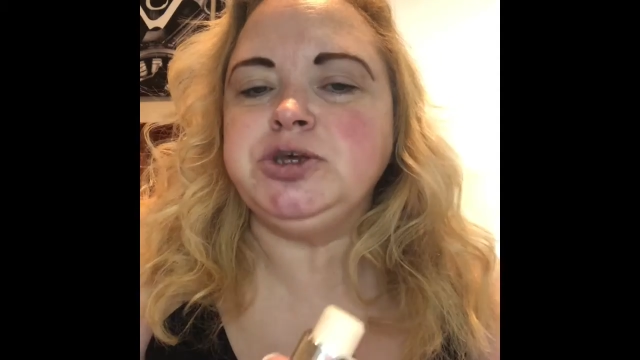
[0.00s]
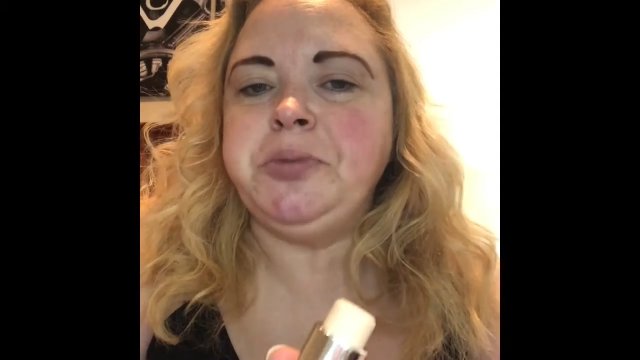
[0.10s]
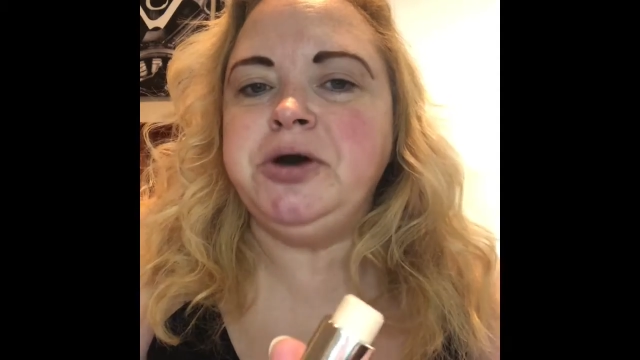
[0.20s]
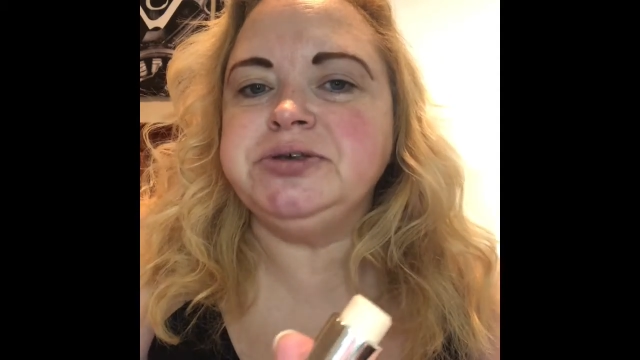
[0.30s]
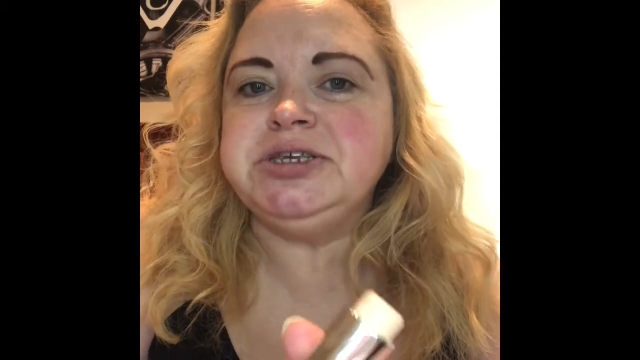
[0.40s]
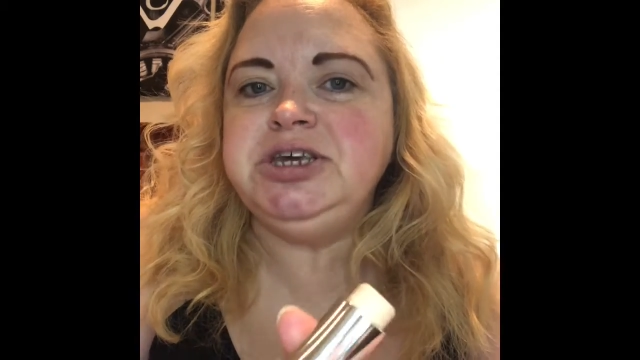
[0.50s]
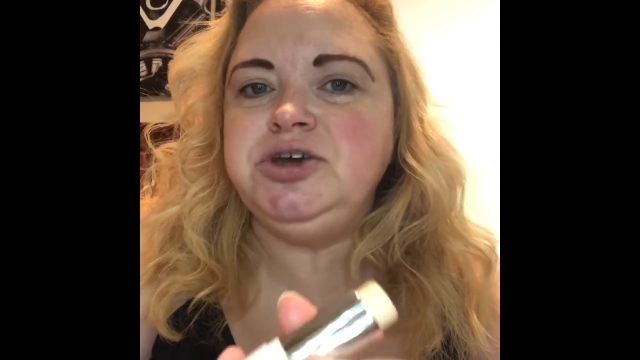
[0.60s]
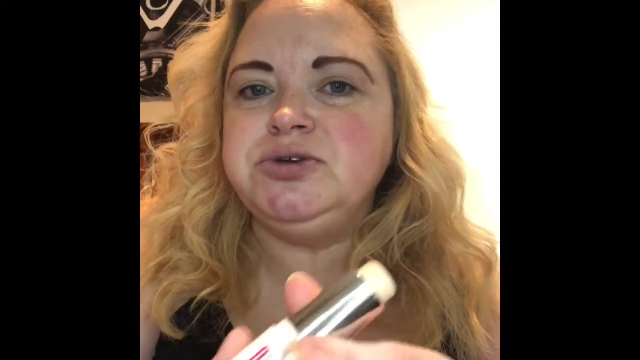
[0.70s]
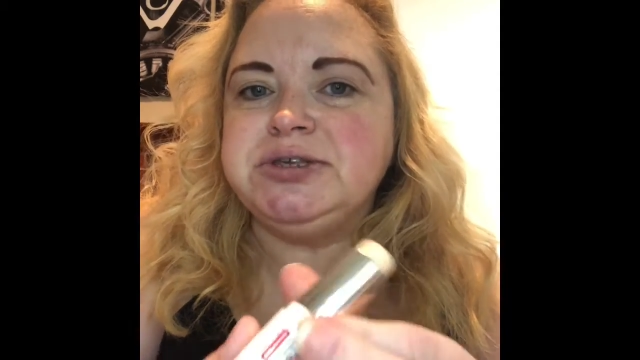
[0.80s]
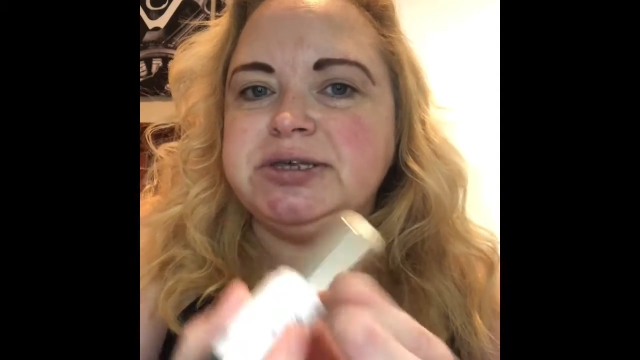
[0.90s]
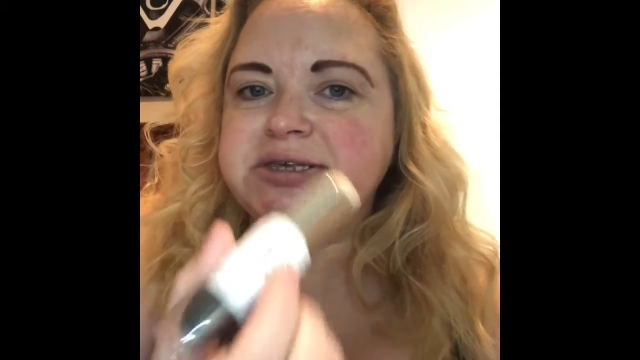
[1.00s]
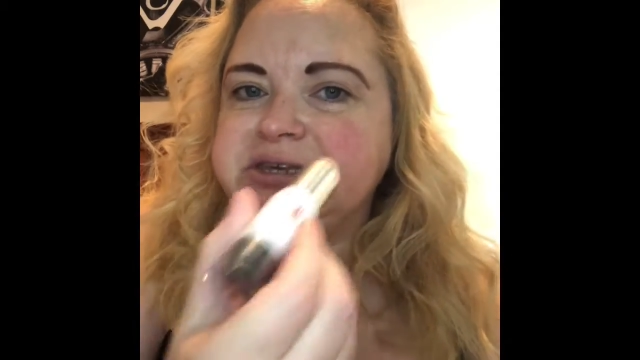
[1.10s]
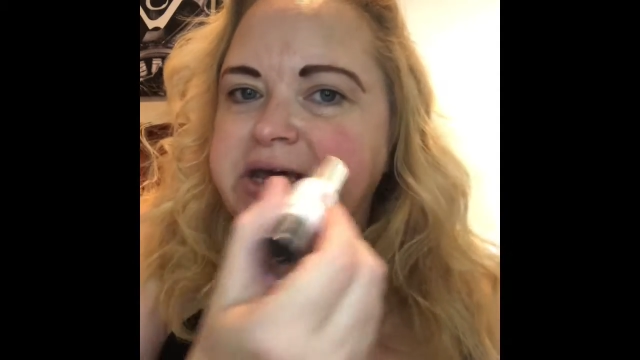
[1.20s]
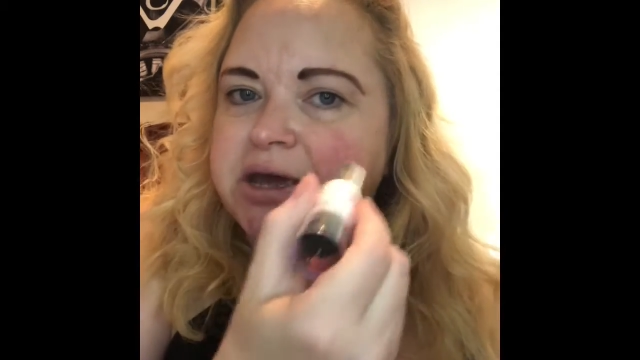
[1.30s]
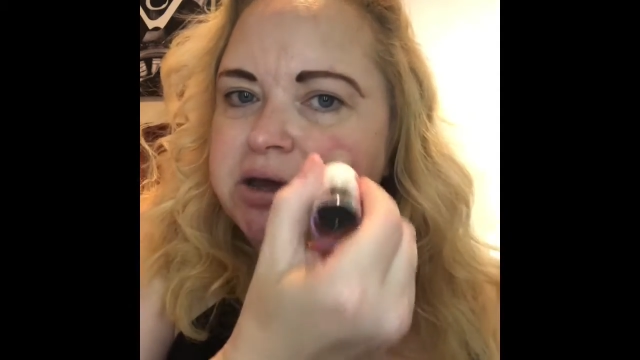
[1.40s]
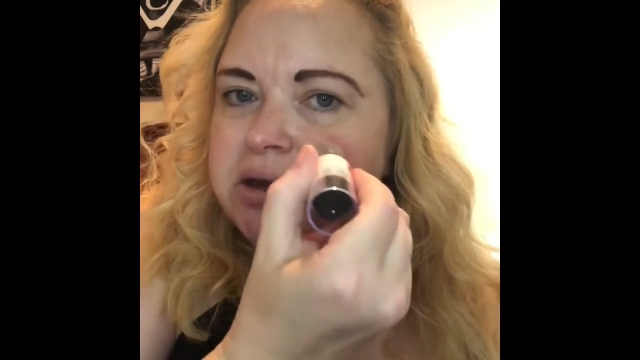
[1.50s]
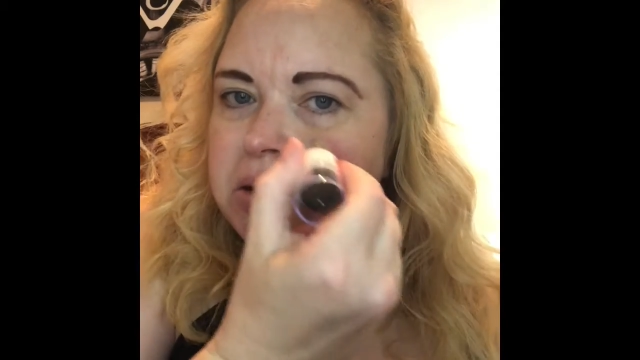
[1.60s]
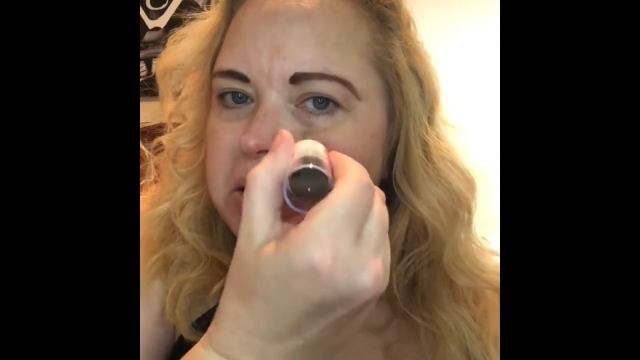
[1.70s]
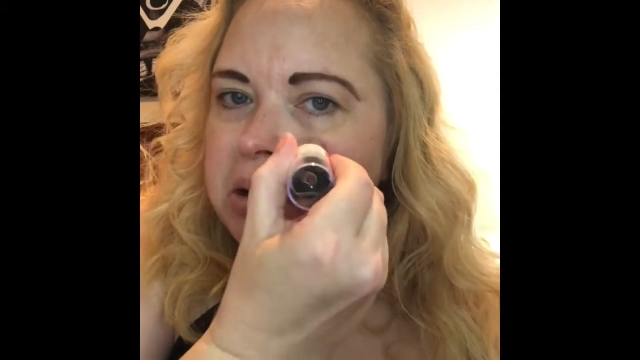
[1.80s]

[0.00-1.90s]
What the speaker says: I'm supposed to use a stick.